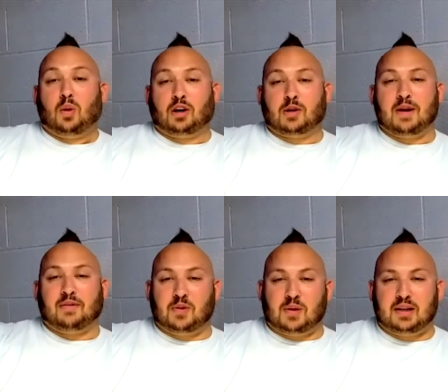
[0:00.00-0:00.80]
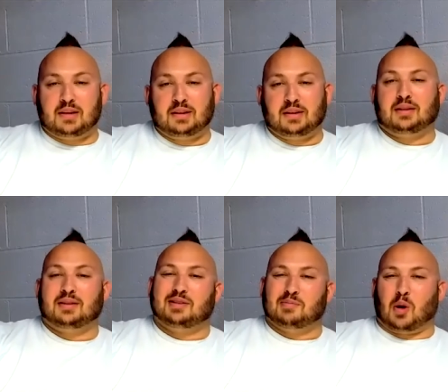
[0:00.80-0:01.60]
Welcome, everyone.
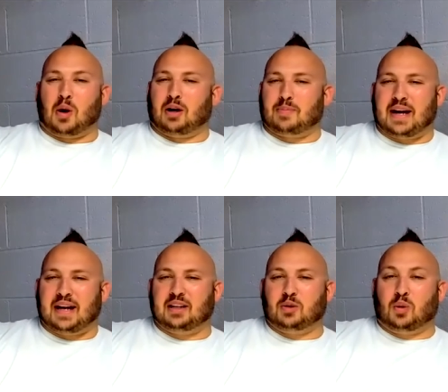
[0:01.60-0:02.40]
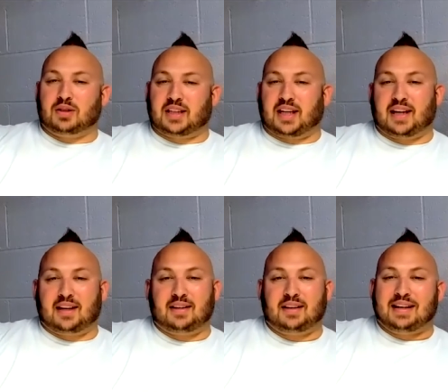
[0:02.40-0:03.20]
Mohawk Man here once
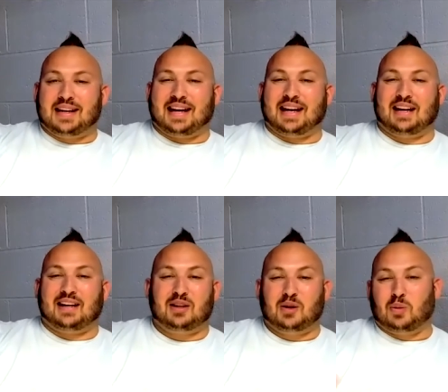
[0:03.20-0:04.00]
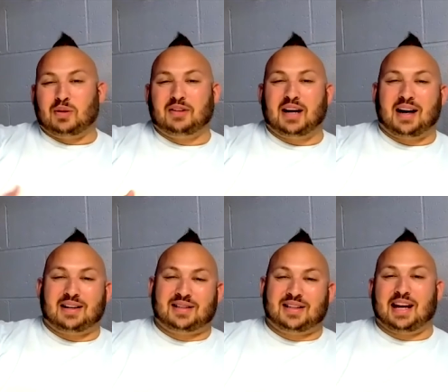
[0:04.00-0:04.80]
again. And we've
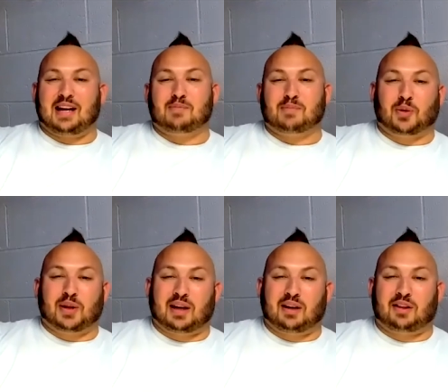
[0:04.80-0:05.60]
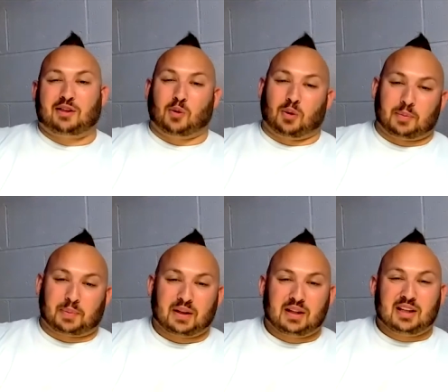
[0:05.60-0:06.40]
got today Maria
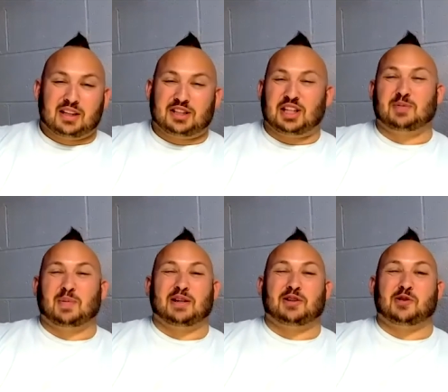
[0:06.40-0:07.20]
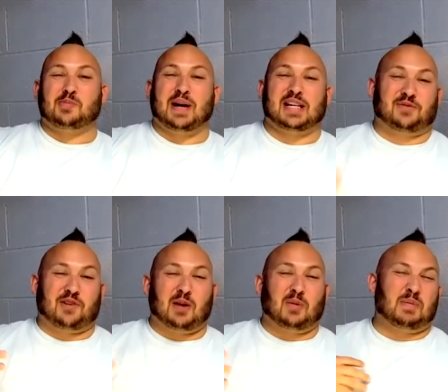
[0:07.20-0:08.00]
Thorpe. She is my new best
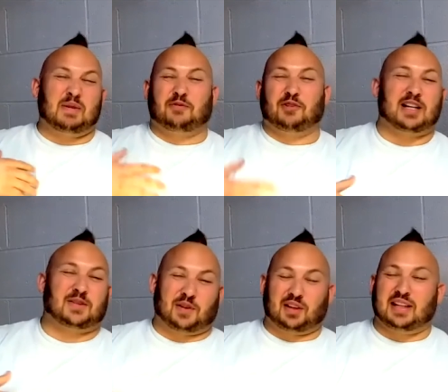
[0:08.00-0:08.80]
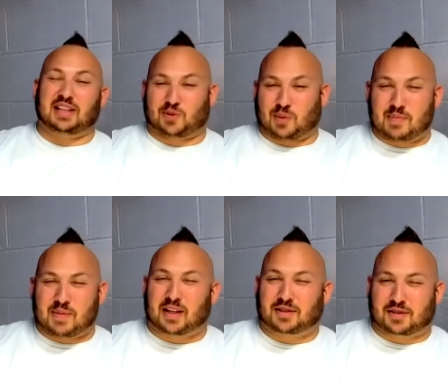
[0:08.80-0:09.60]
friend. We've been friends for at least three
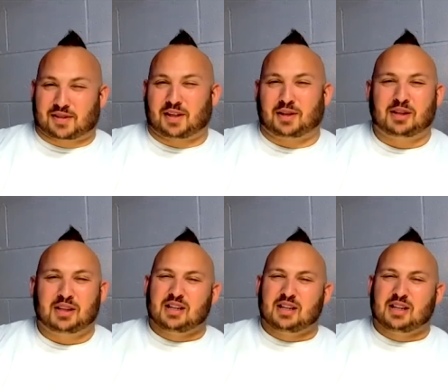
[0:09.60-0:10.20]
minutes or so.